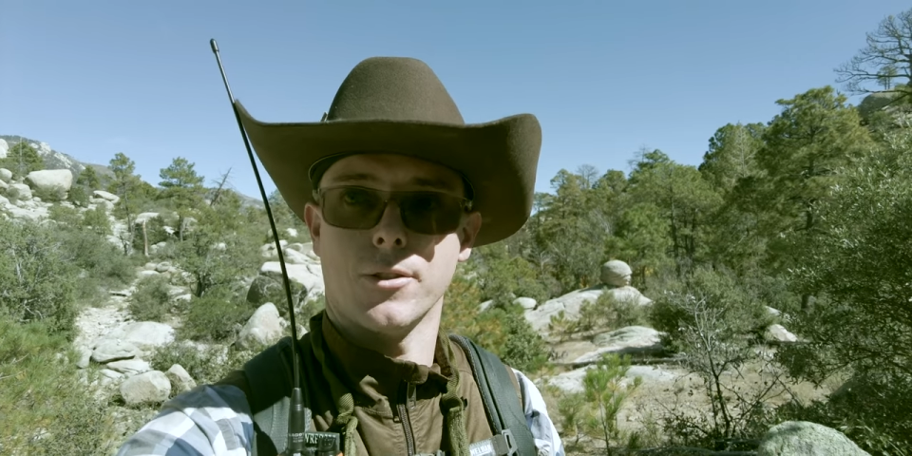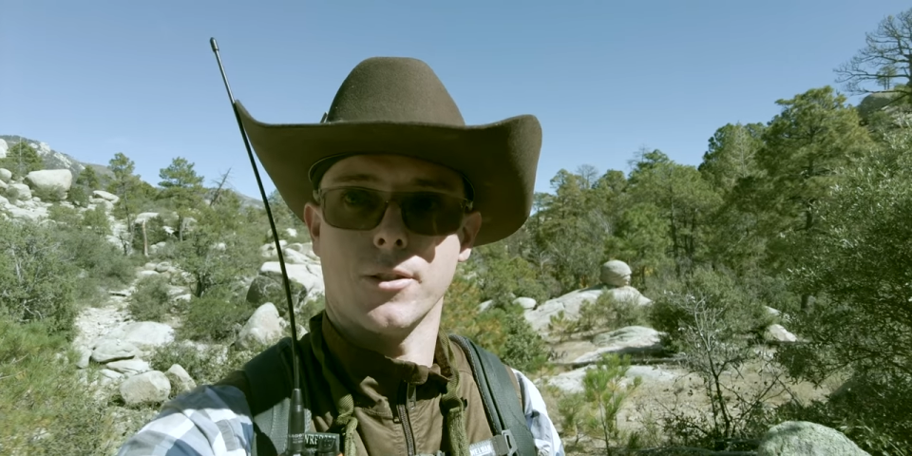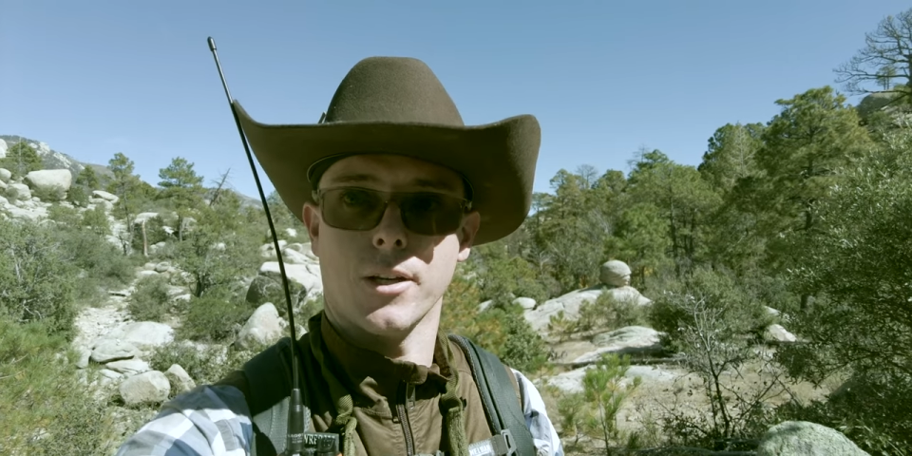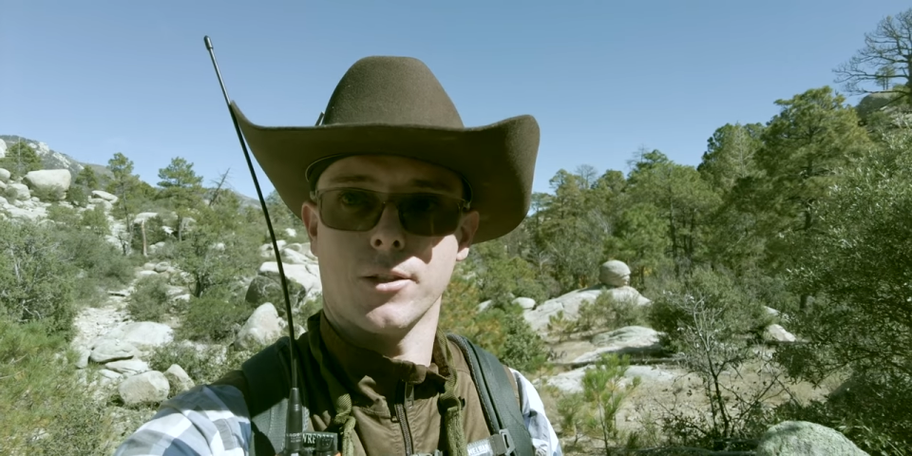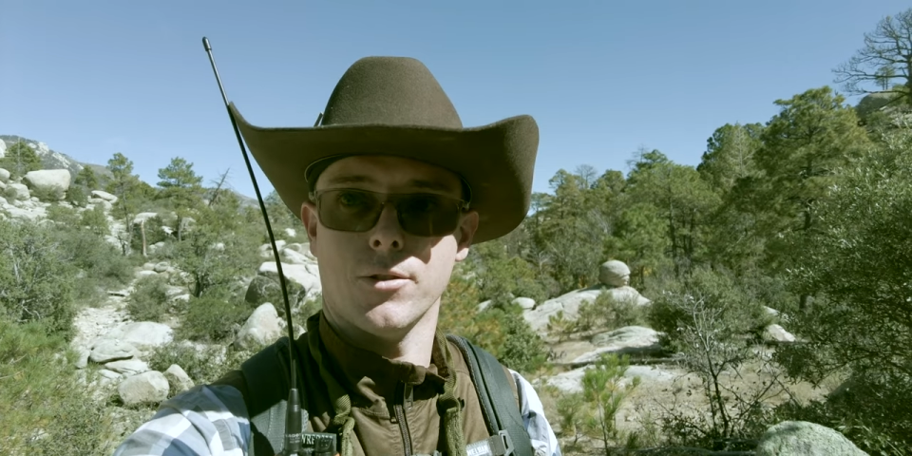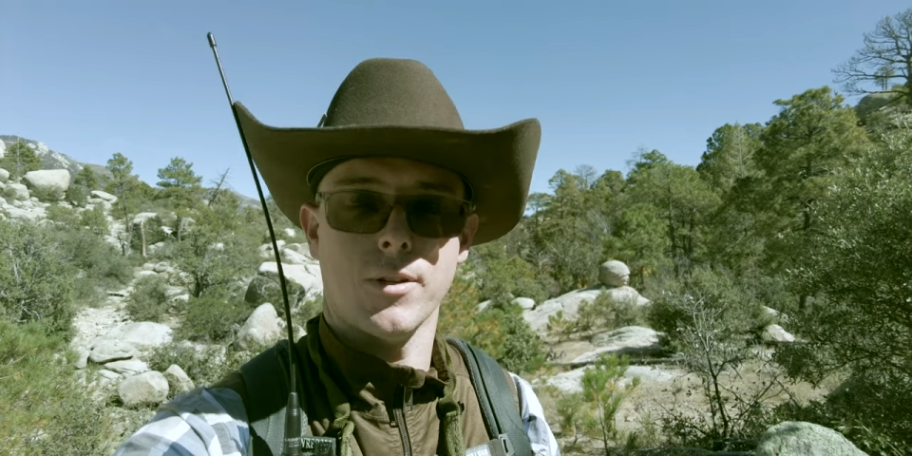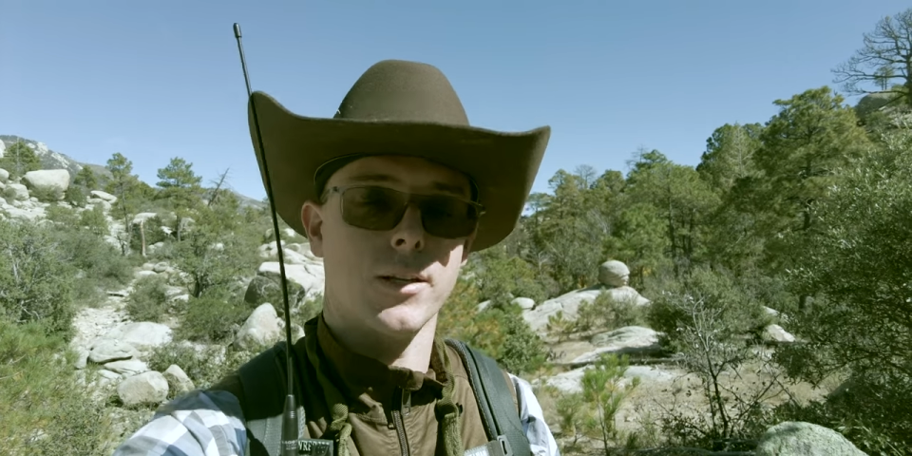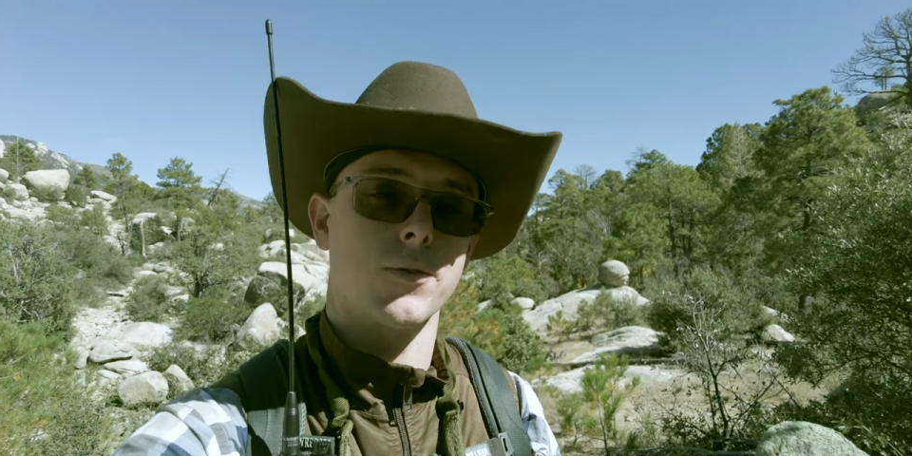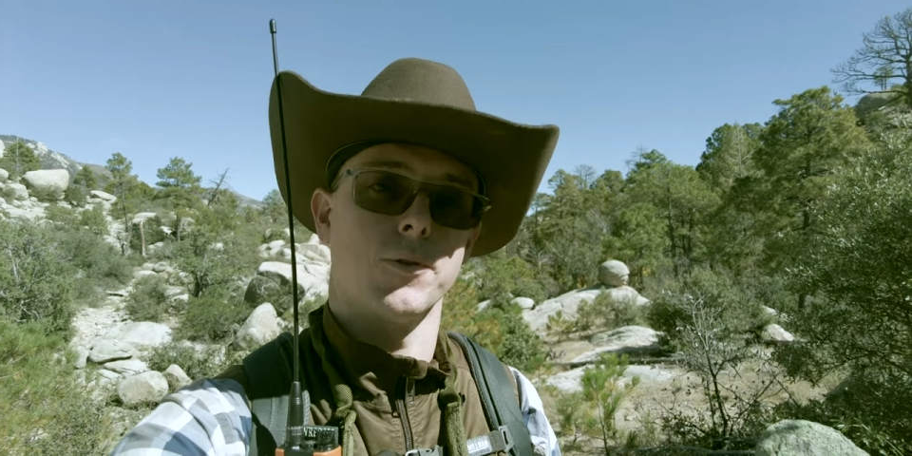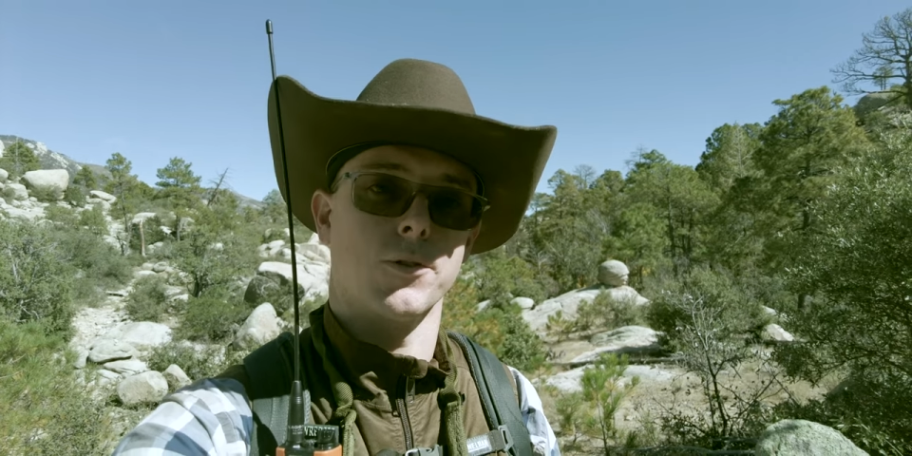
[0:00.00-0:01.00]
It's like two
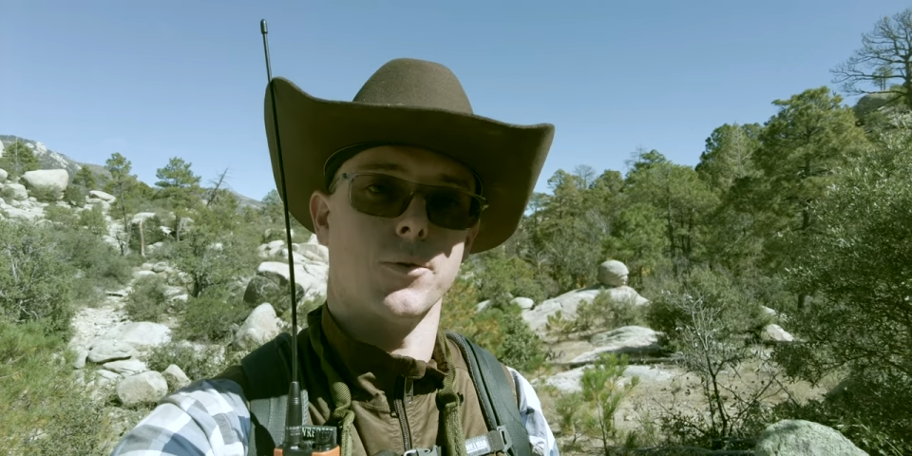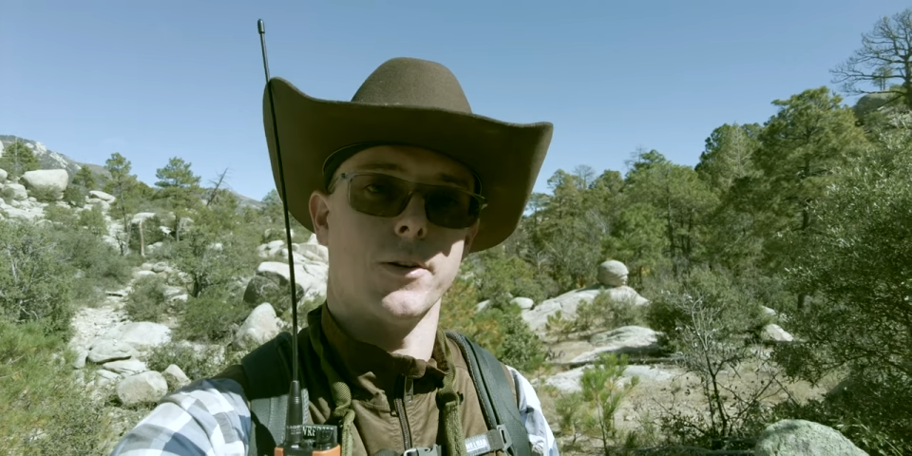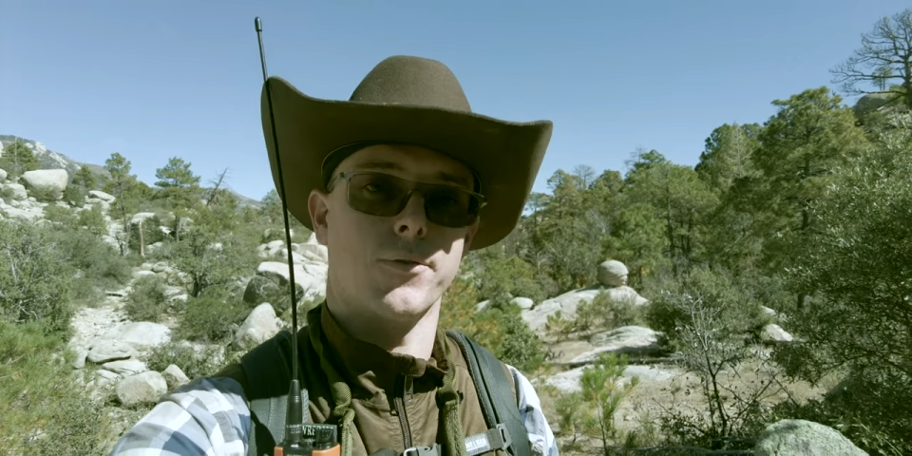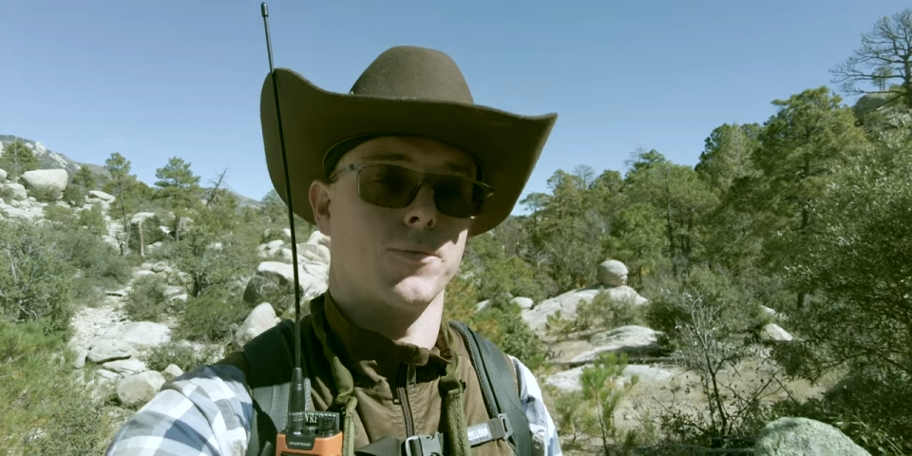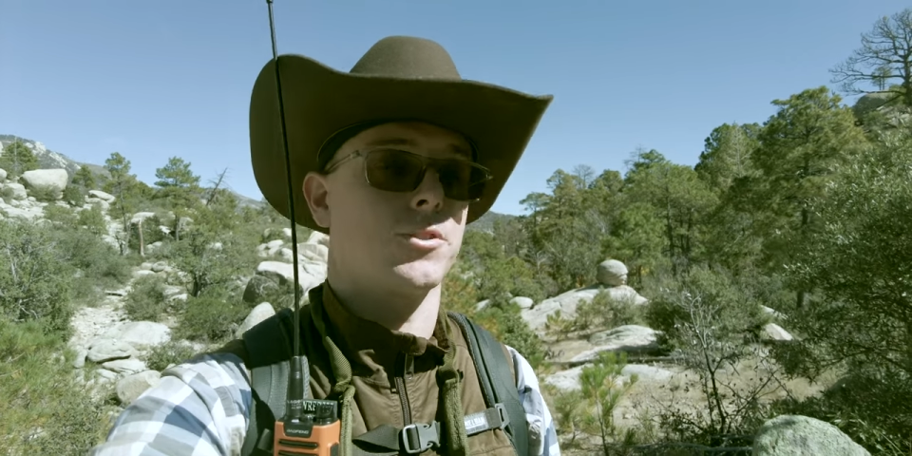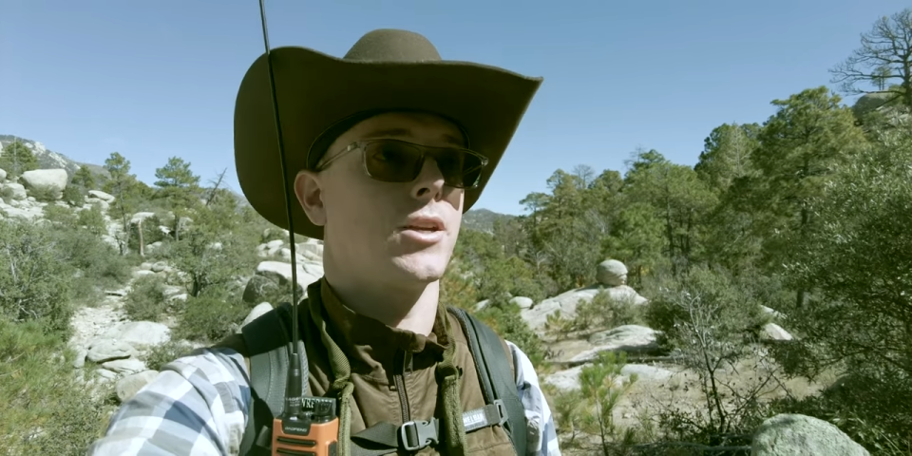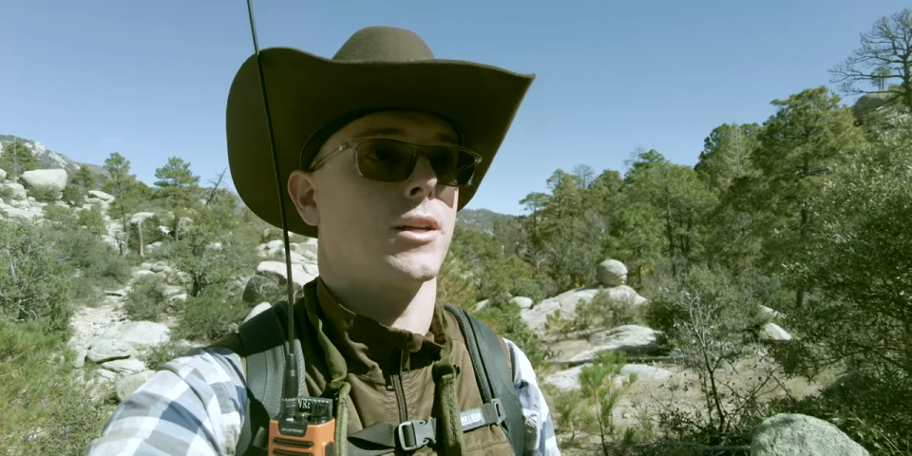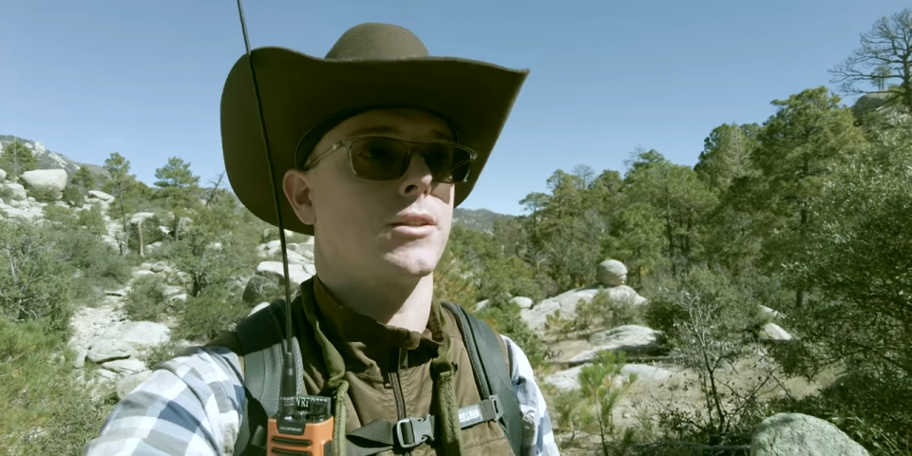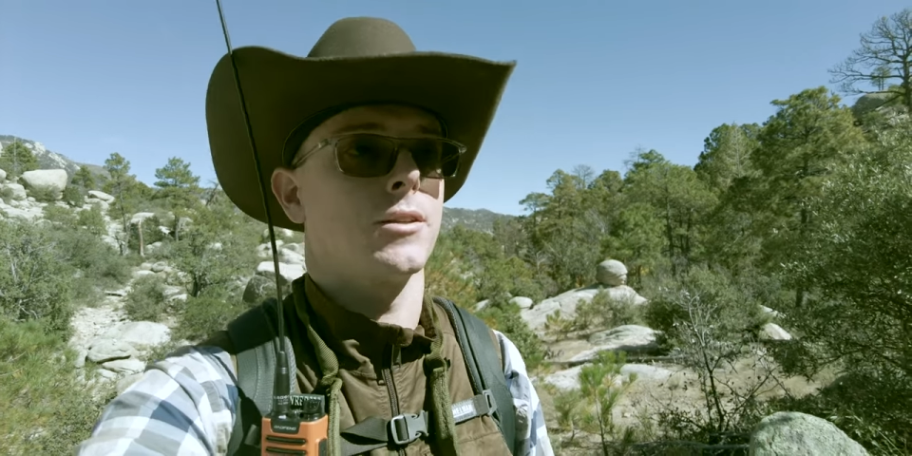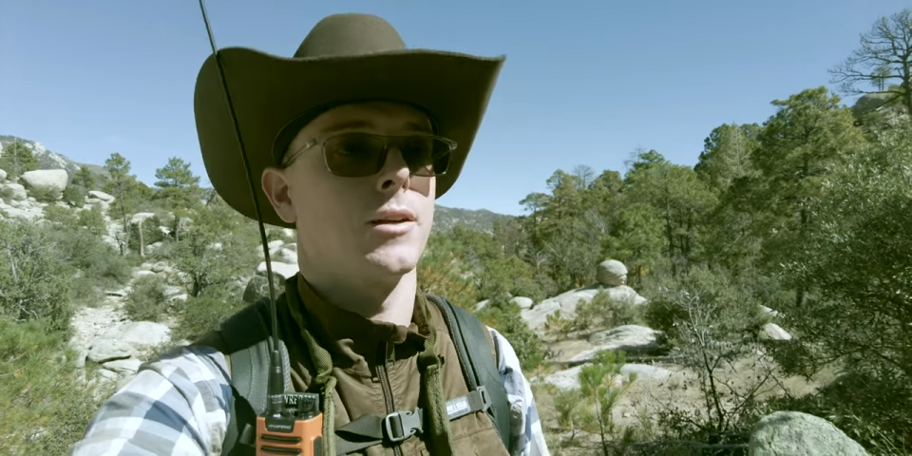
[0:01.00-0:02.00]
decimals away from
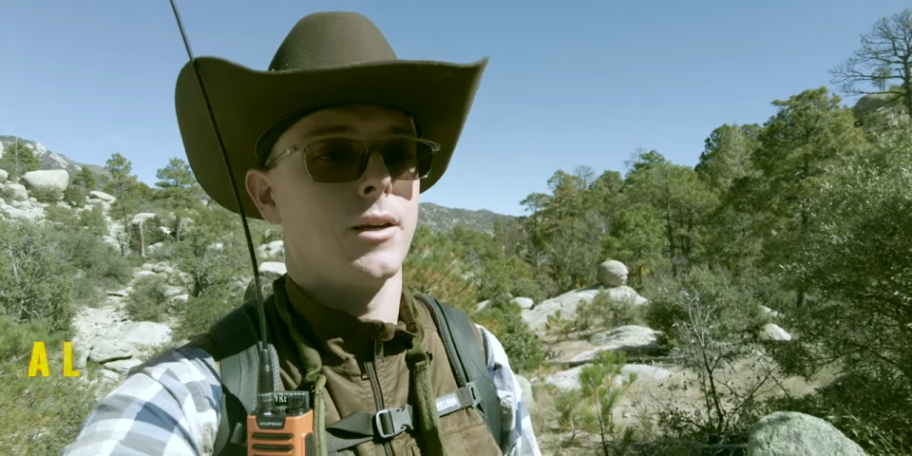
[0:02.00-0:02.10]
six.